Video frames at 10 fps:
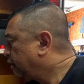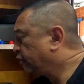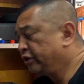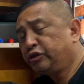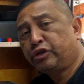
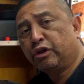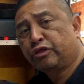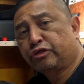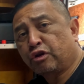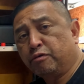Now, this
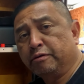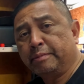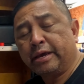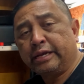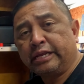
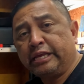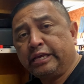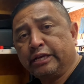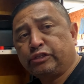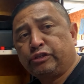Thermomate
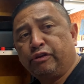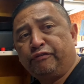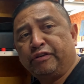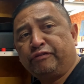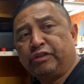
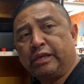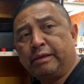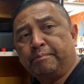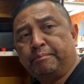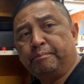
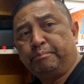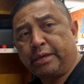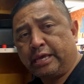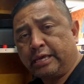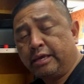
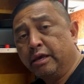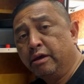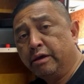ES250B